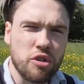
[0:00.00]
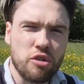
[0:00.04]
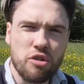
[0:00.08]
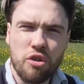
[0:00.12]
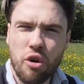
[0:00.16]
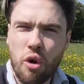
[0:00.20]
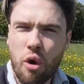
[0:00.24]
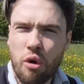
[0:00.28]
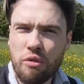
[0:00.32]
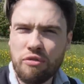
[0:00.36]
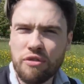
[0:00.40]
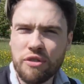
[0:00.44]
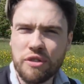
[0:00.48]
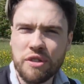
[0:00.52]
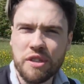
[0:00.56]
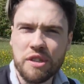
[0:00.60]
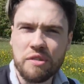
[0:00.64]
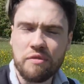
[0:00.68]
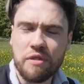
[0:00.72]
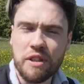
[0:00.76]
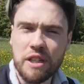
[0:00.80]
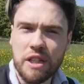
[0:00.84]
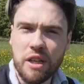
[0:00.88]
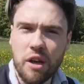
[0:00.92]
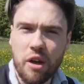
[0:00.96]
Crawford's
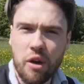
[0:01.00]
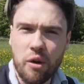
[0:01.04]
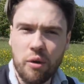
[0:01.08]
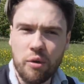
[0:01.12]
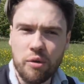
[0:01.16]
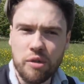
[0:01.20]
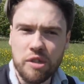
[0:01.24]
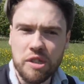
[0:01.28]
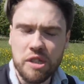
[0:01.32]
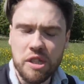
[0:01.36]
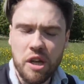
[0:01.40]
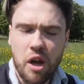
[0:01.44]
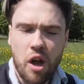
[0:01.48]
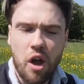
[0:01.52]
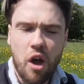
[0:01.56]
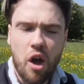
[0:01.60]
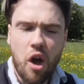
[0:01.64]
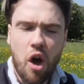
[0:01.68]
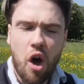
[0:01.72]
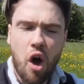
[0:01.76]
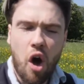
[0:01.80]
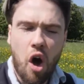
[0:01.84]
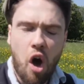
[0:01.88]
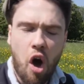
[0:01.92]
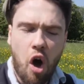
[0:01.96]
videos
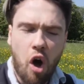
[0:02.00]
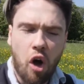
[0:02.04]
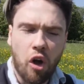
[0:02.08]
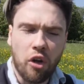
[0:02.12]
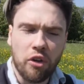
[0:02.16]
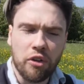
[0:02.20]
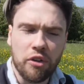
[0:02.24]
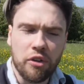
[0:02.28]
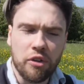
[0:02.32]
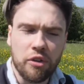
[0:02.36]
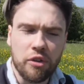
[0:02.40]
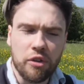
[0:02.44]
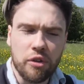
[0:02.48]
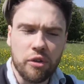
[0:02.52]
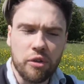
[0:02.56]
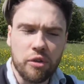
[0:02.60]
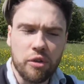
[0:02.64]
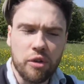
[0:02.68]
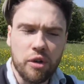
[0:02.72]
on